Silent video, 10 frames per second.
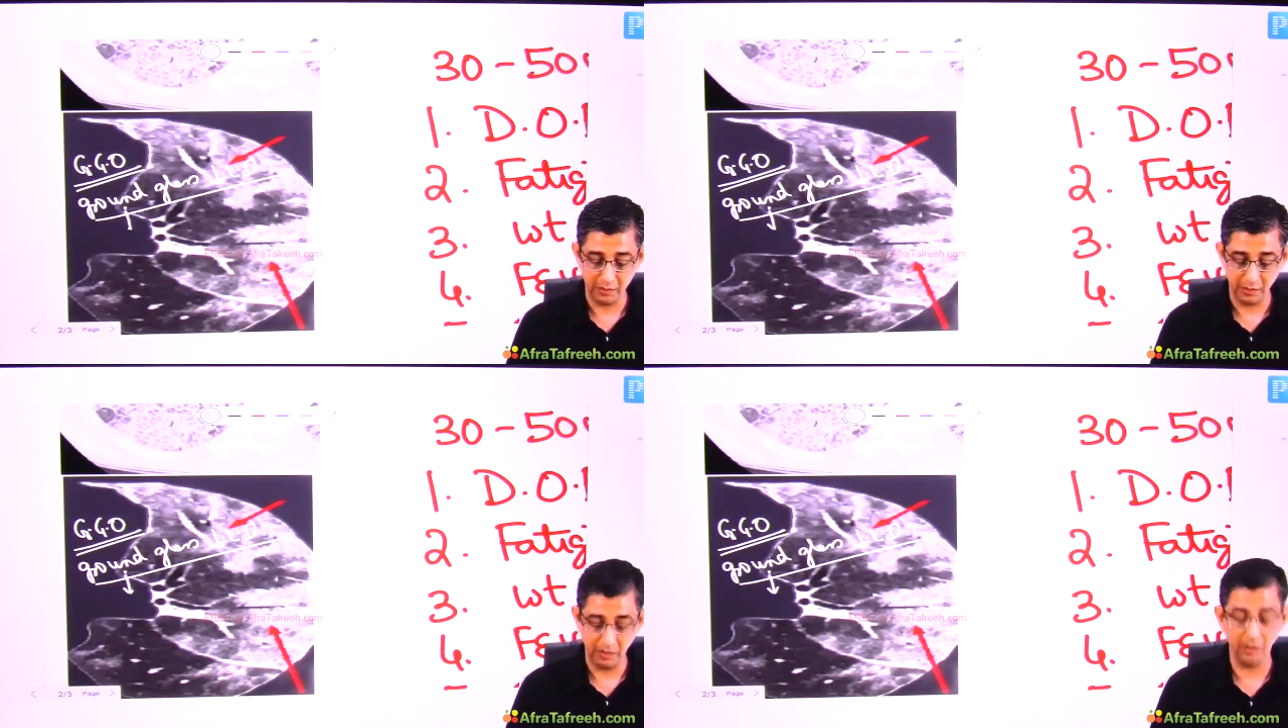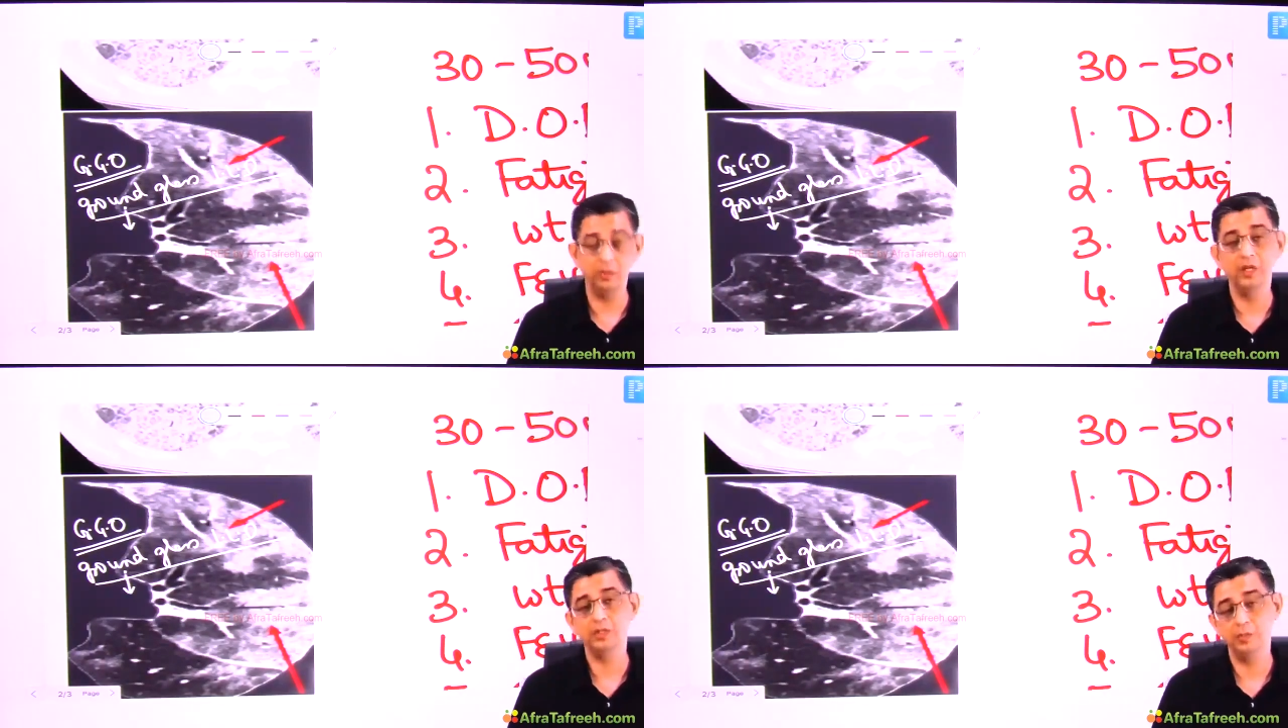but ground
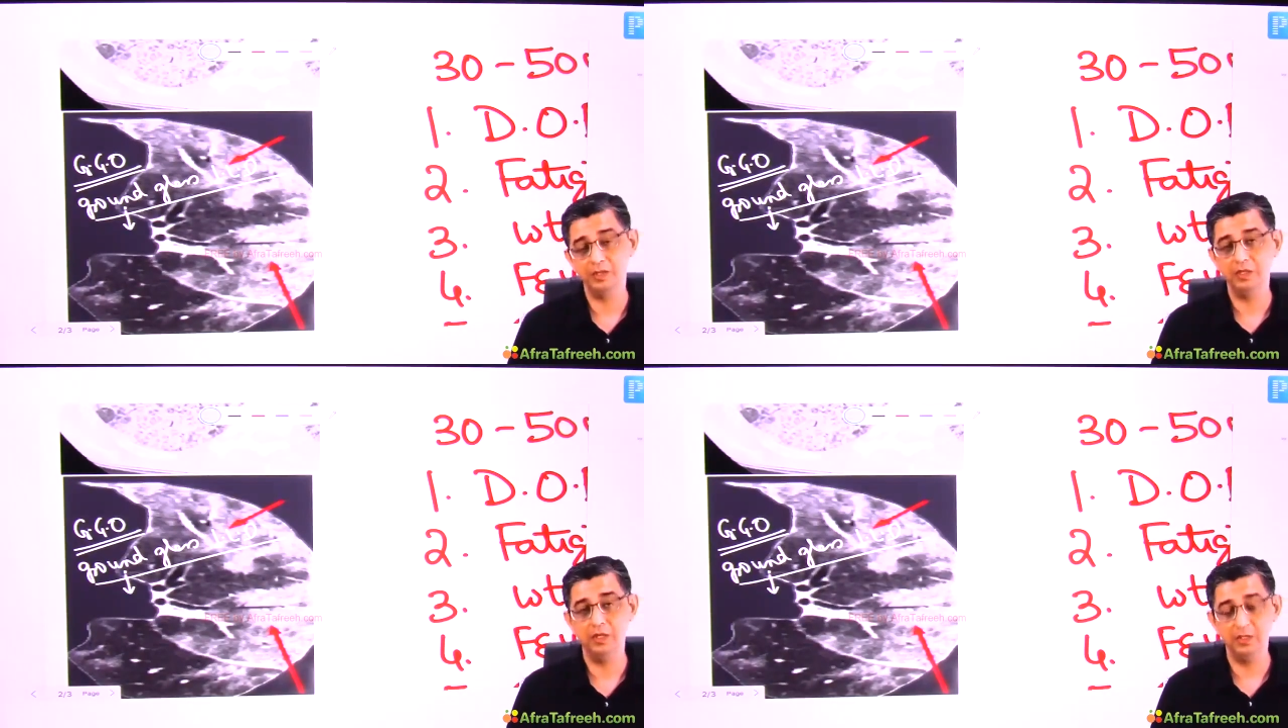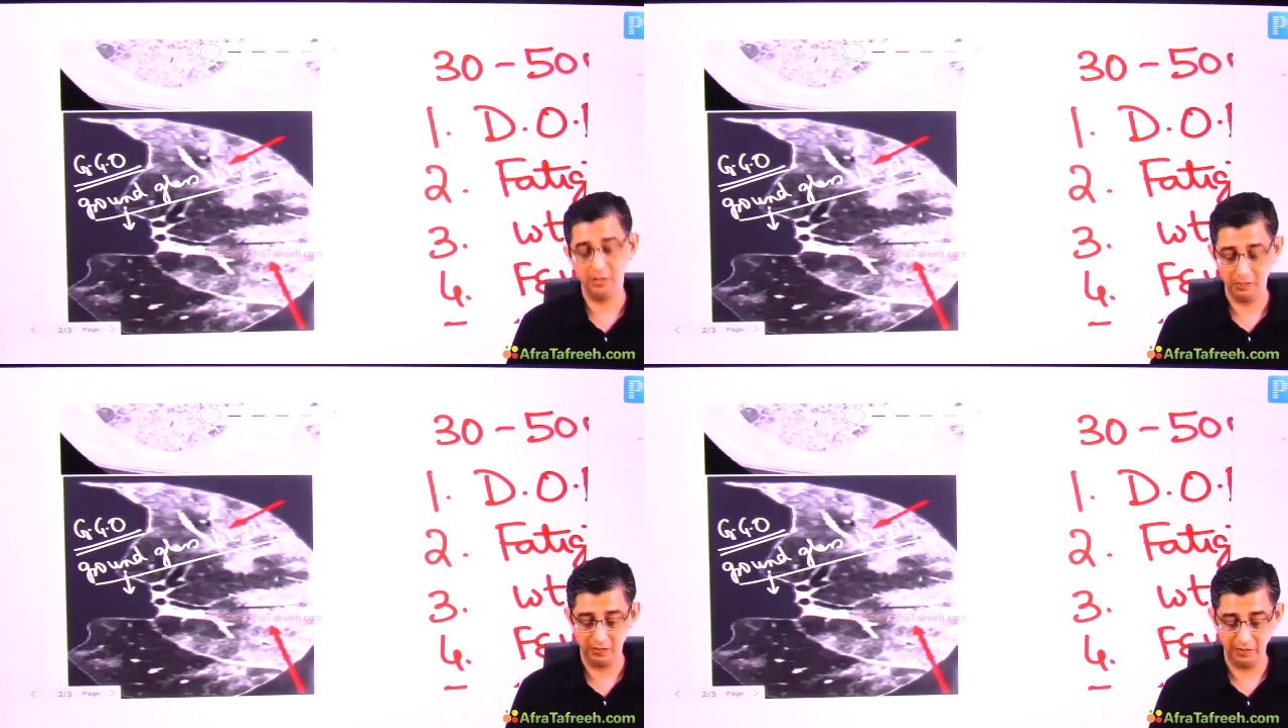glass opacities
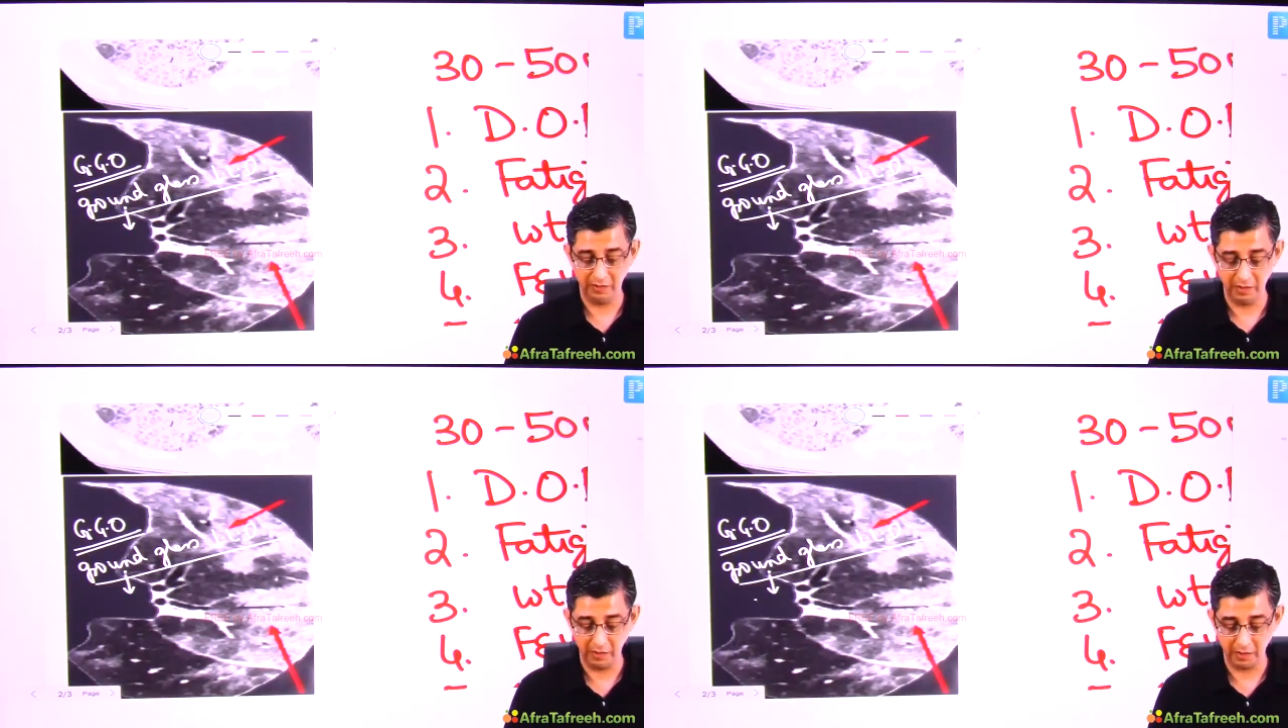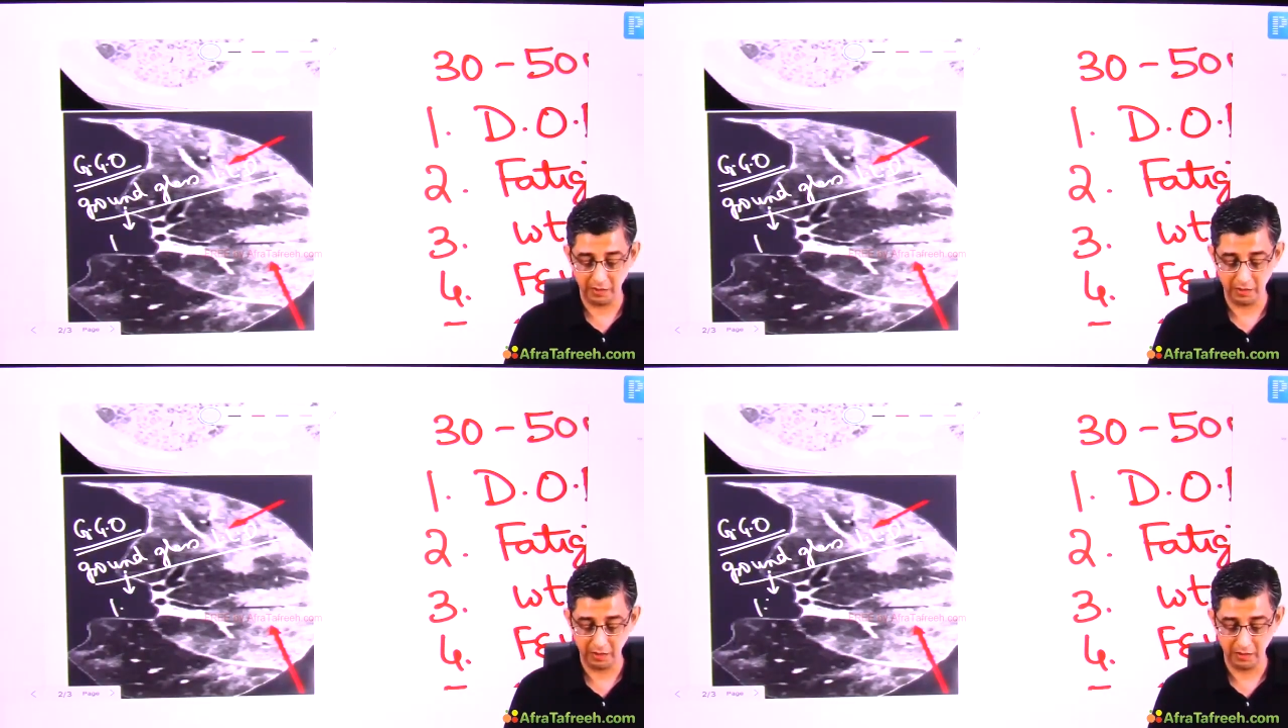is one very
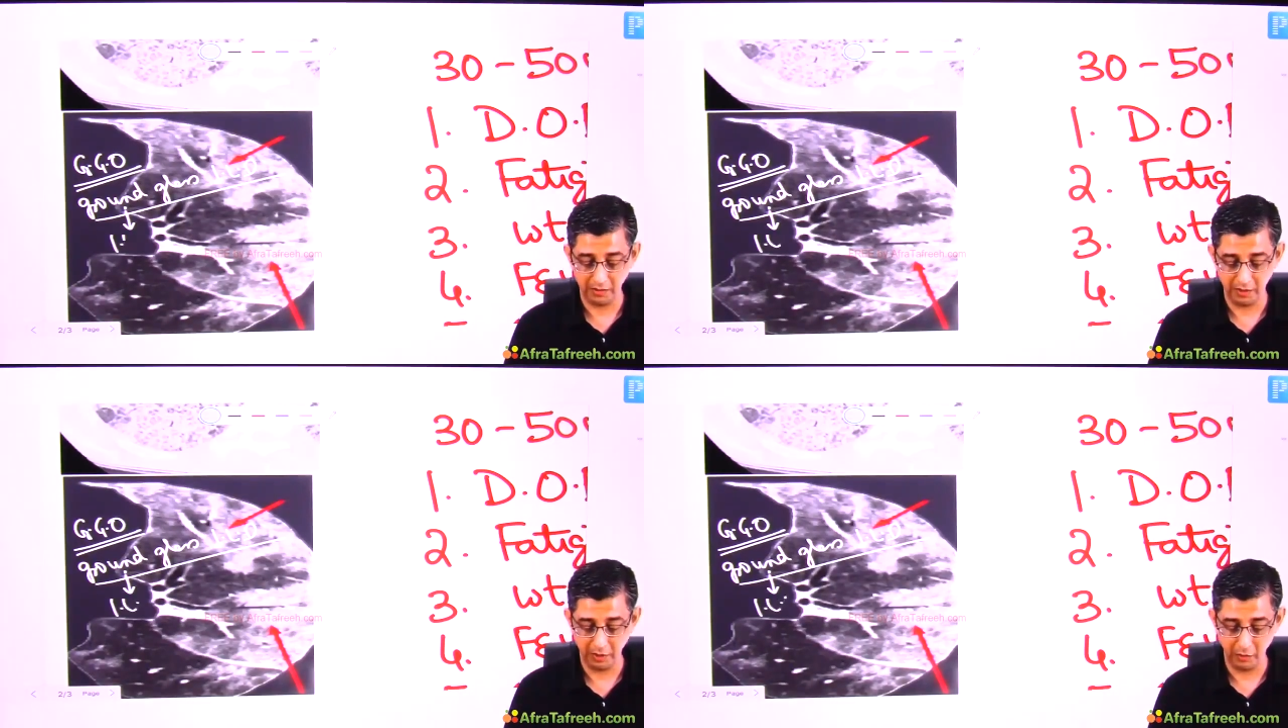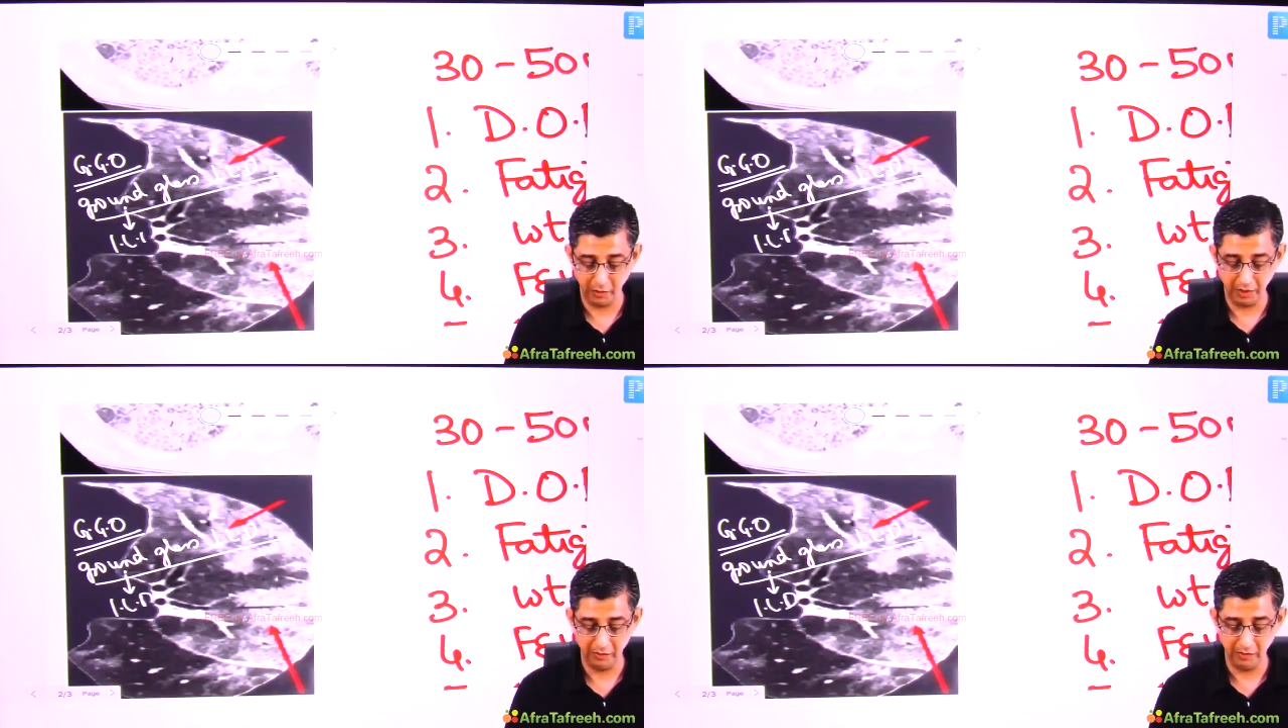characteristic that you
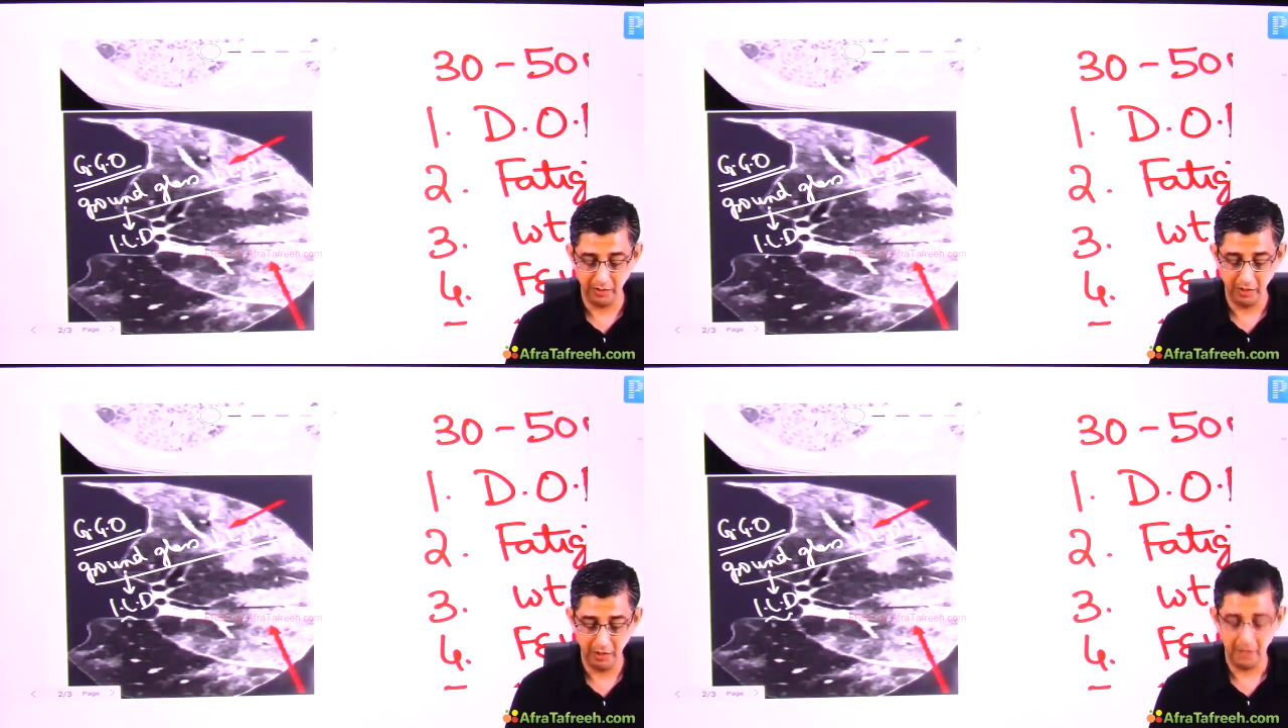read with